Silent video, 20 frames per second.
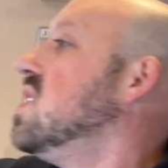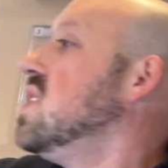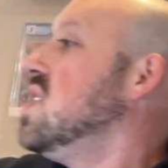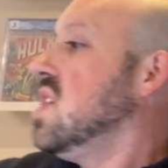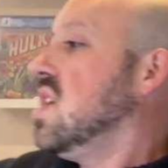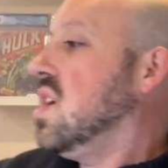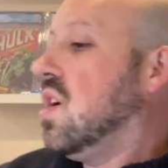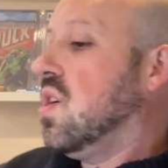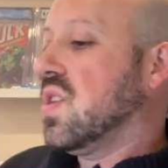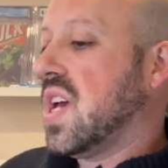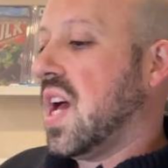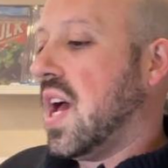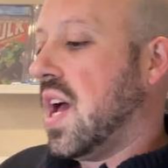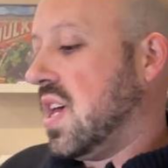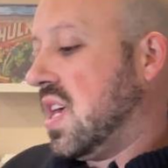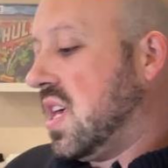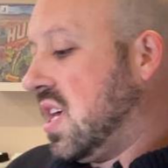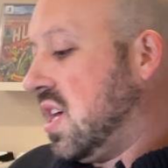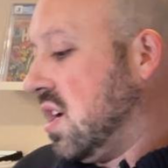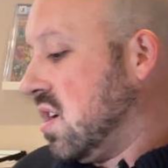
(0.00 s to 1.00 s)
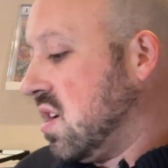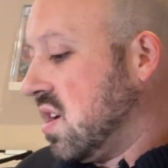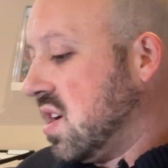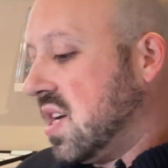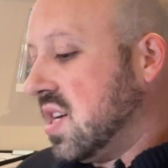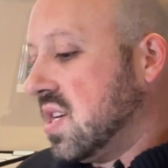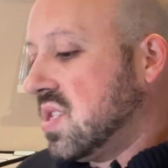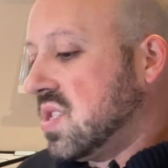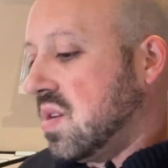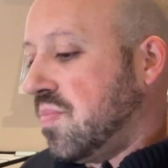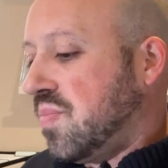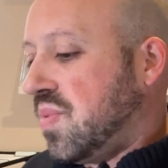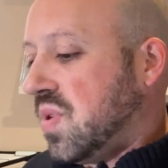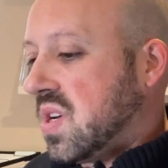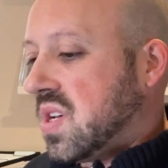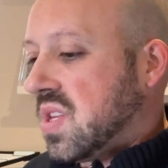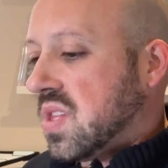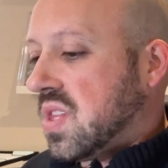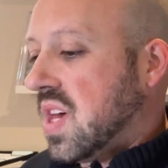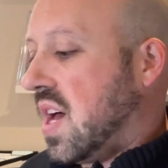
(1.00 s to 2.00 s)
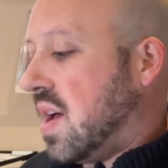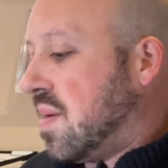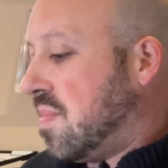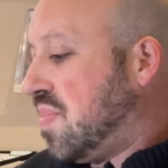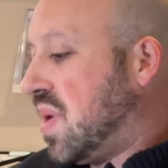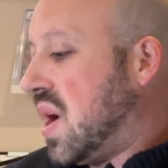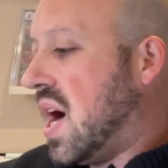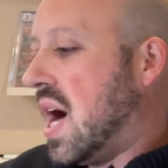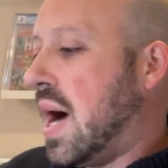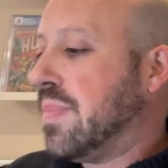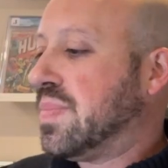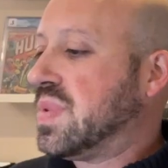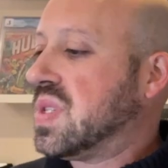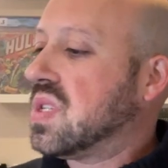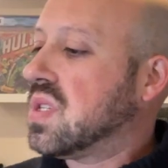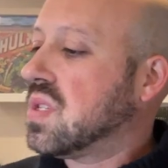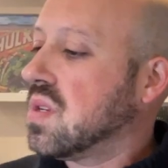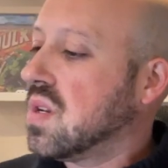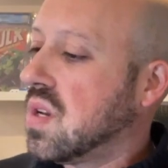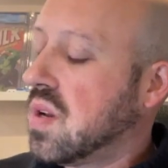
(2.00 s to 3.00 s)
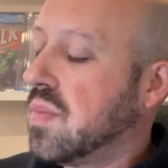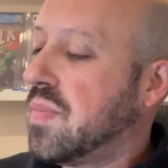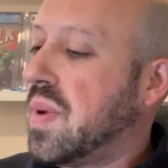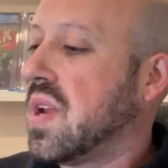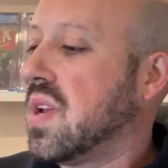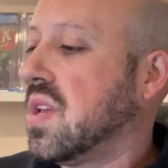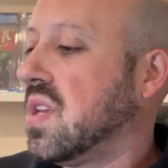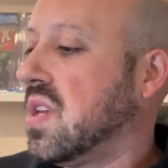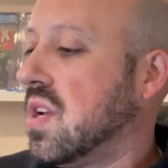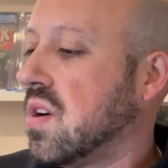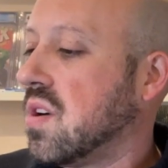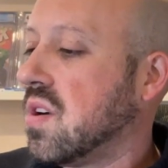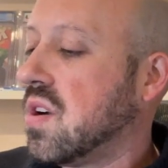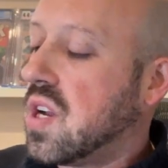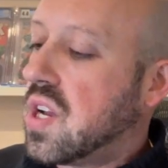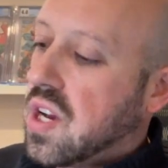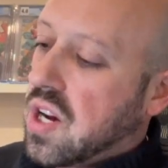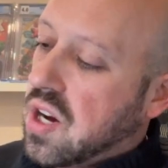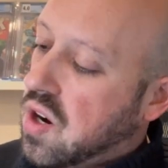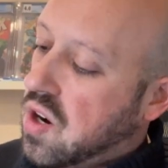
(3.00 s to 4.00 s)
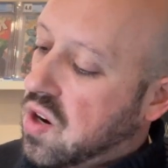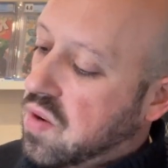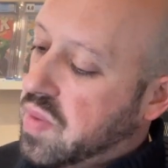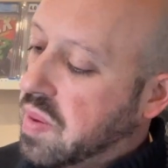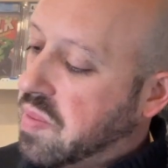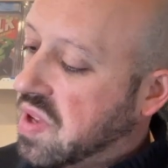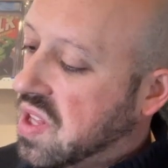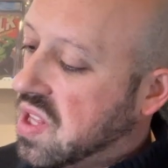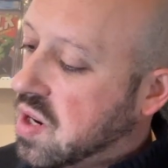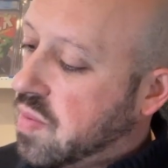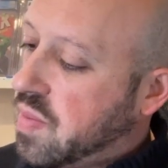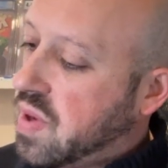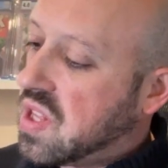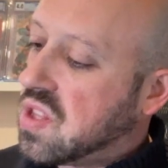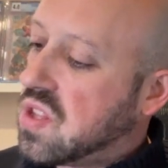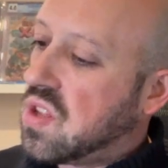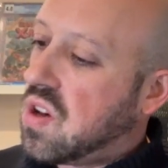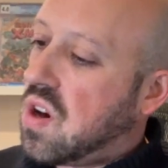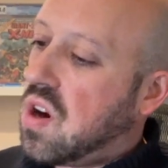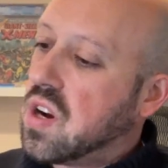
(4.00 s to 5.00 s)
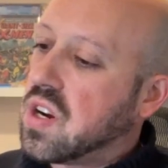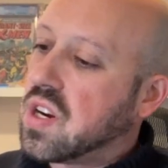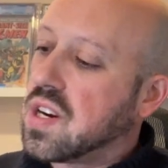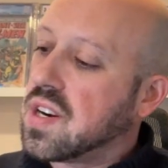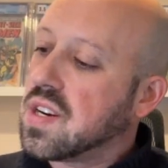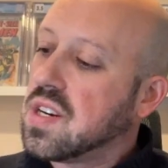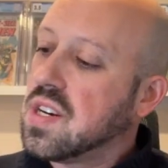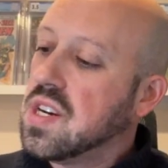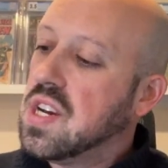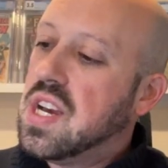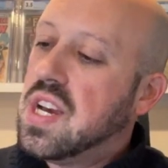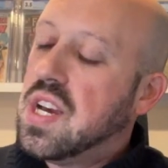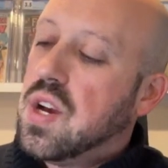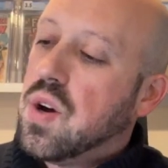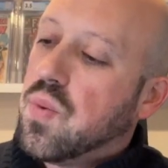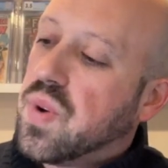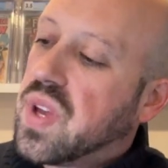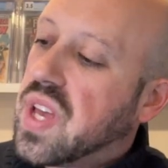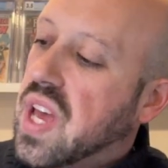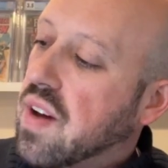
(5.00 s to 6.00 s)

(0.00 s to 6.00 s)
Okay, here is a book that popped about a year ago, maybe a little bit longer. We know